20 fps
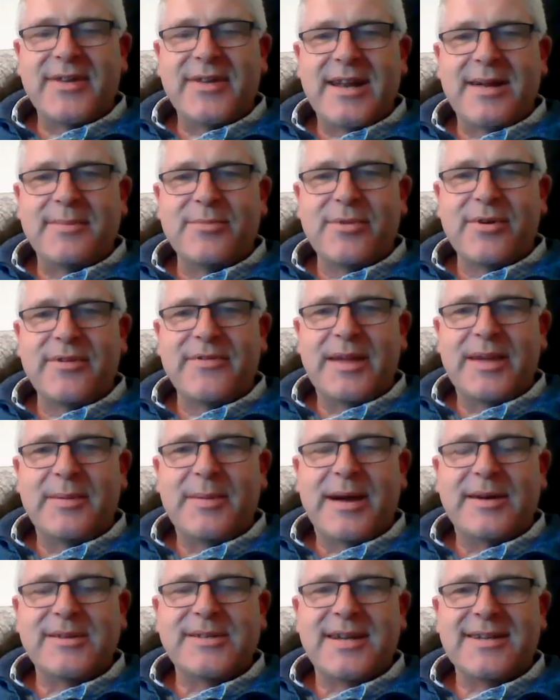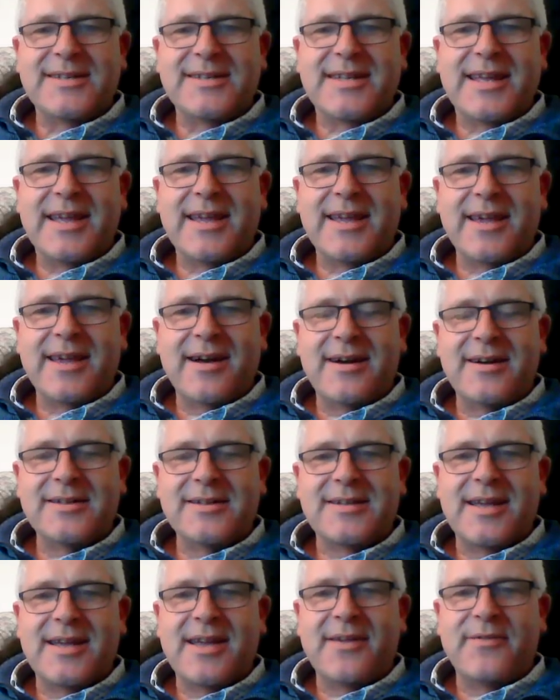a number of emails asking
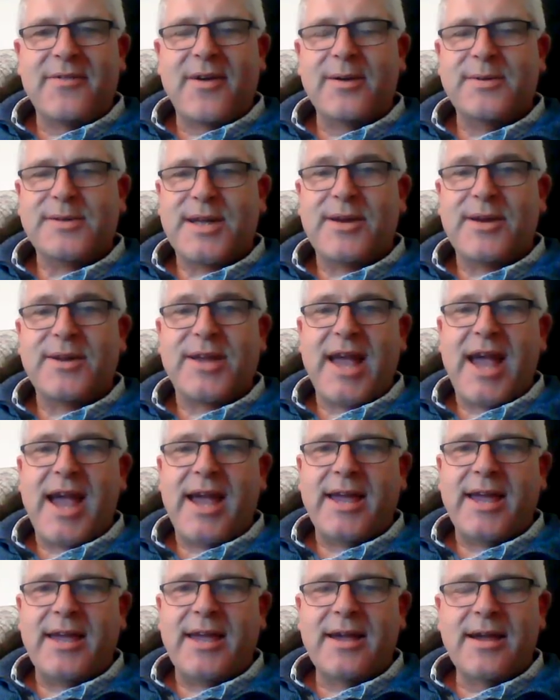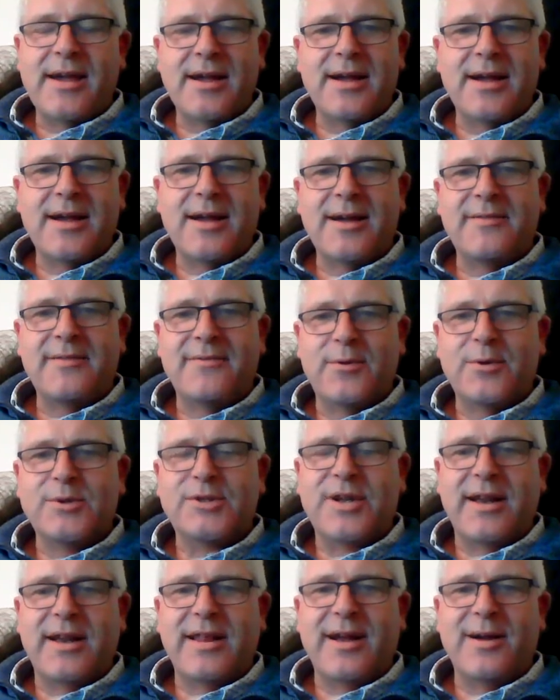if I was okay.
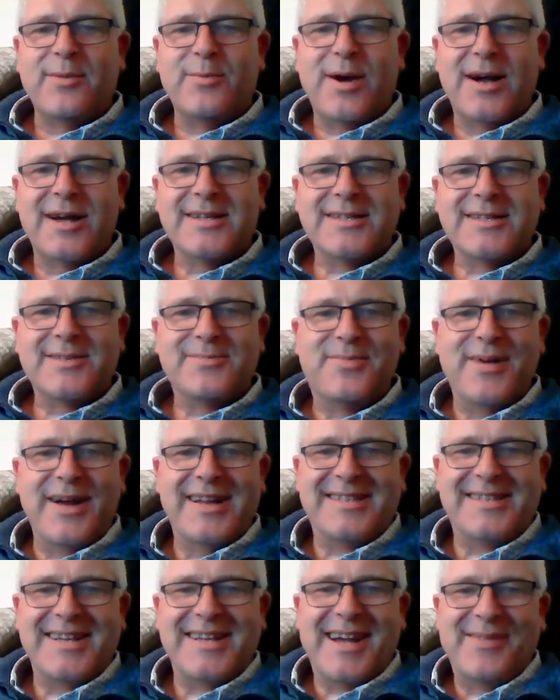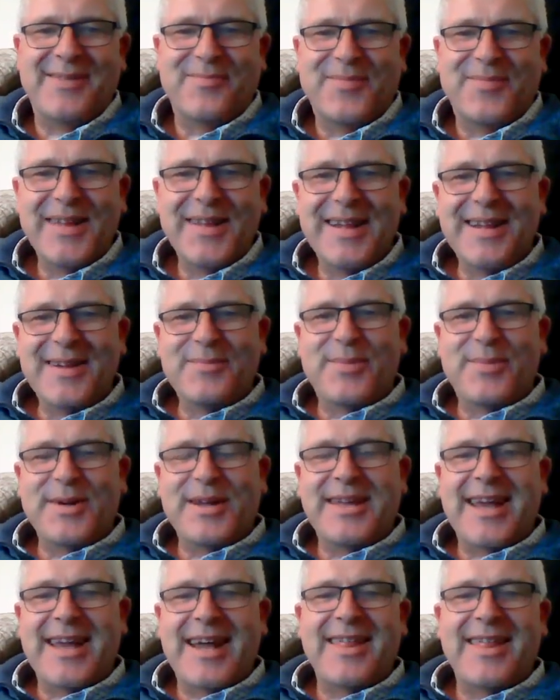Fortunately, I was,
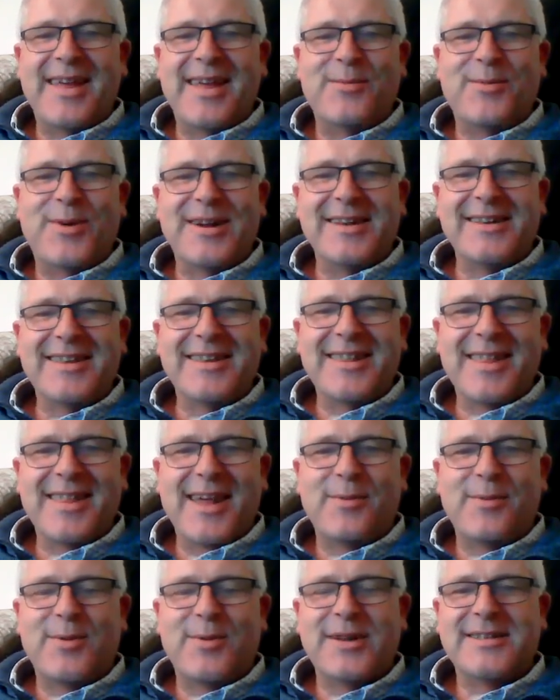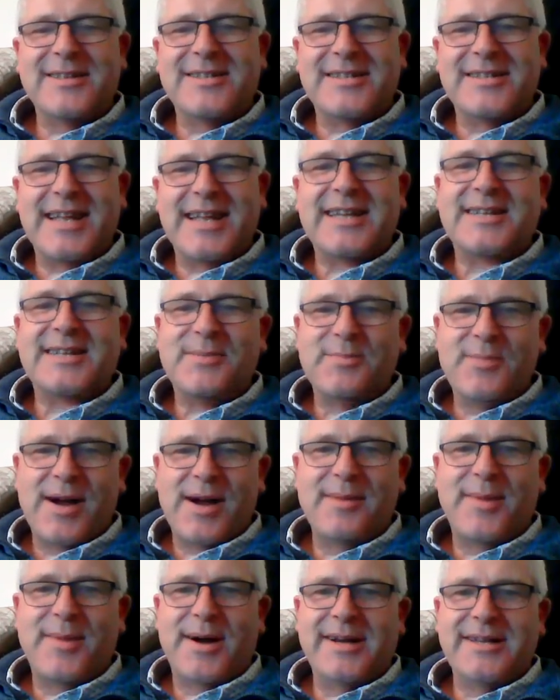but yeah, that one sticks in
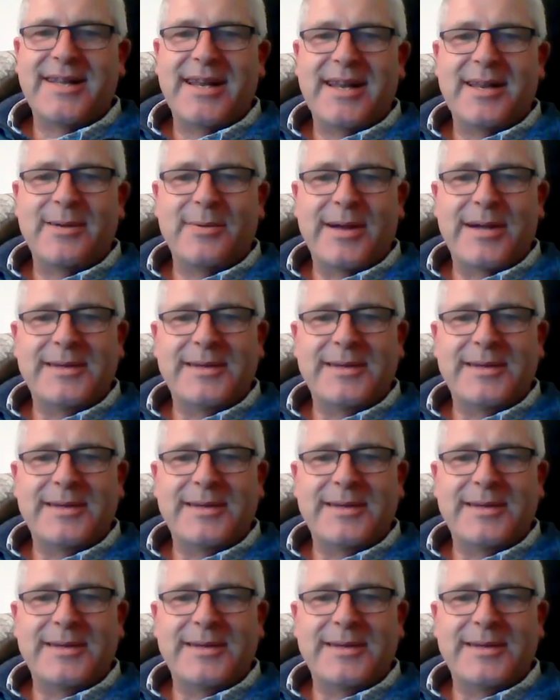my mind anyway.